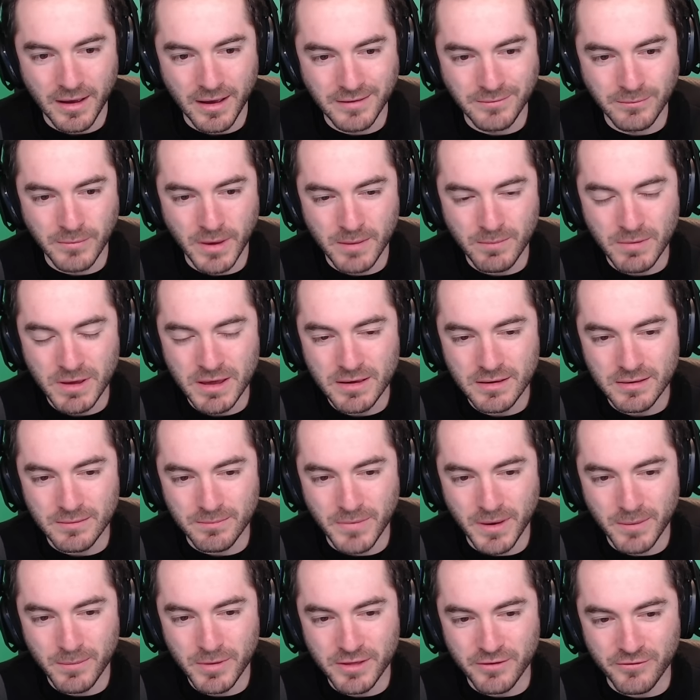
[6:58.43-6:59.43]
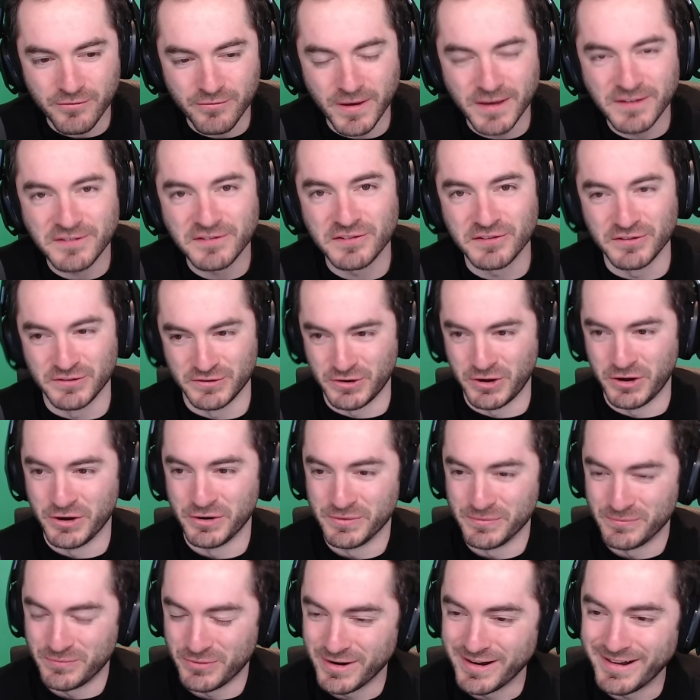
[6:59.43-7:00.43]
And maybe the faces are
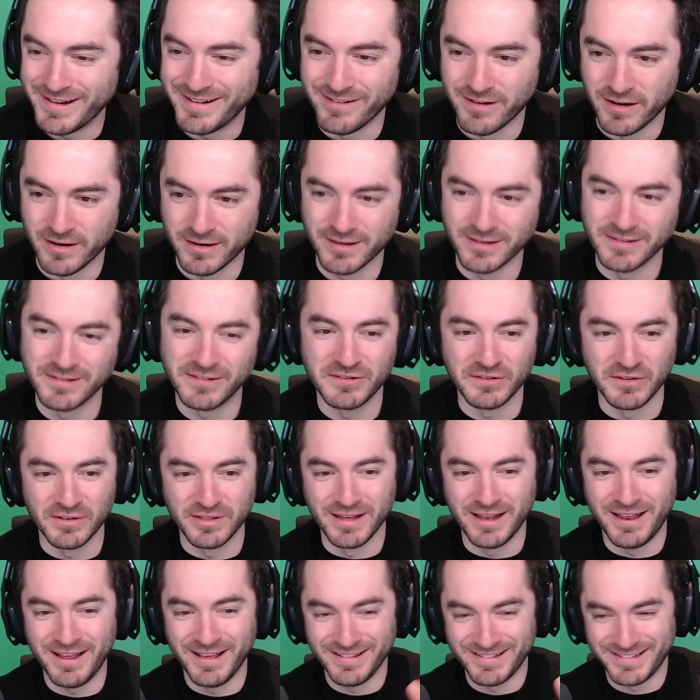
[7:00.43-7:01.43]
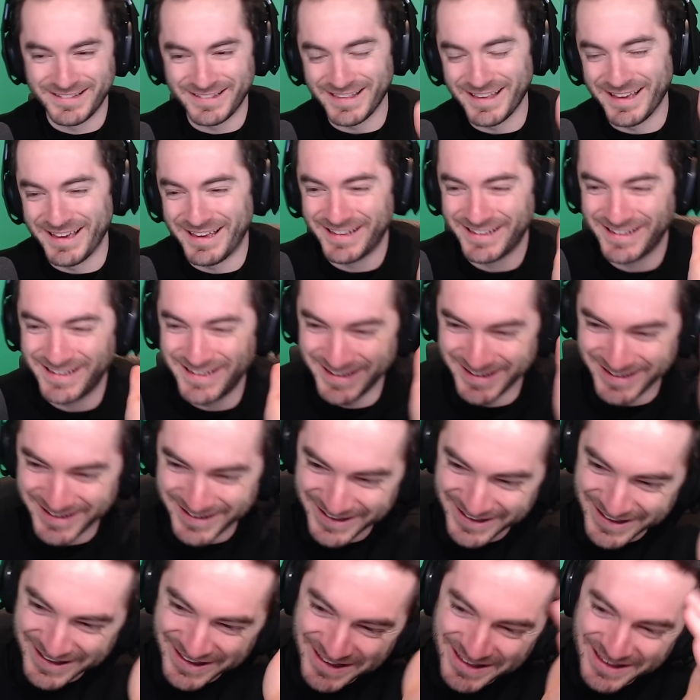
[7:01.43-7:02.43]
printed on it so that it's like,
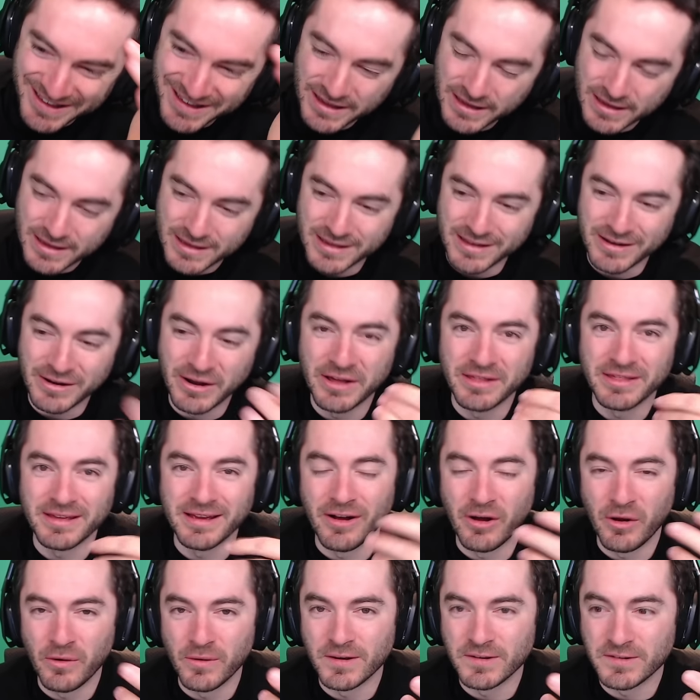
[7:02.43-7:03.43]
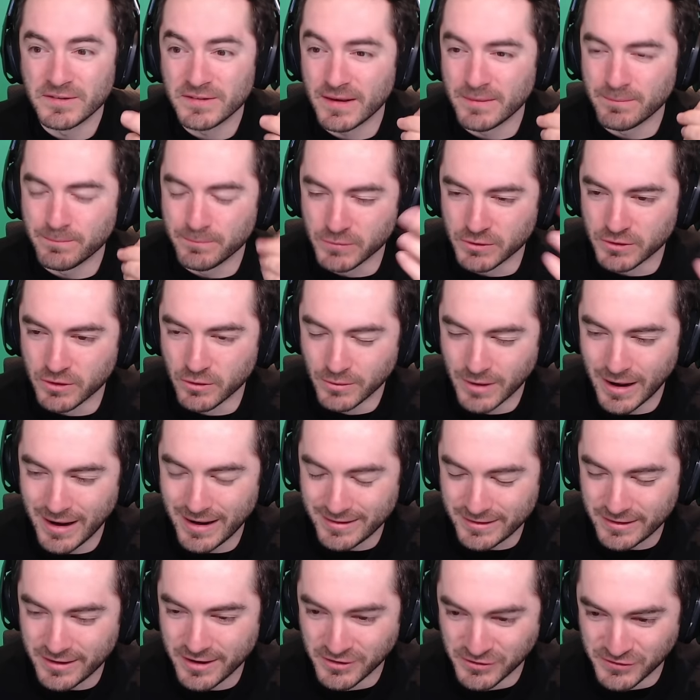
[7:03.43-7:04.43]
you know how they always say, do
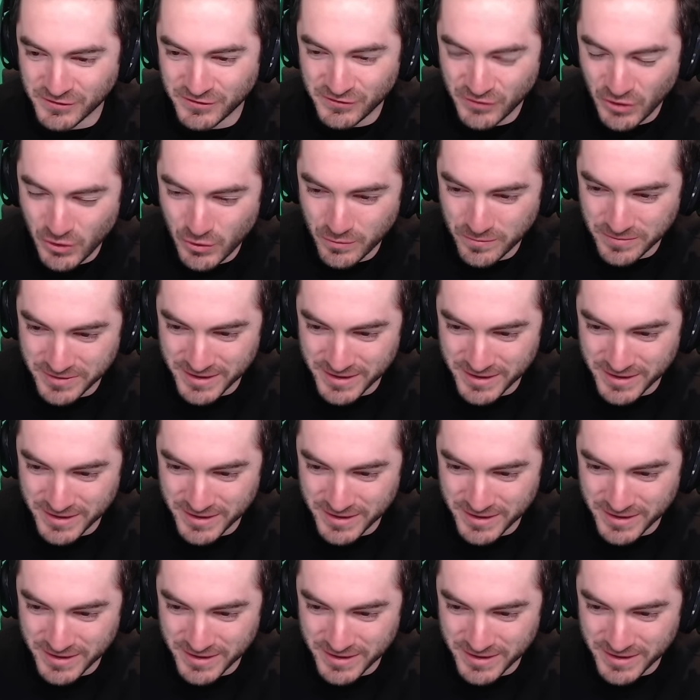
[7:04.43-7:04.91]
not consume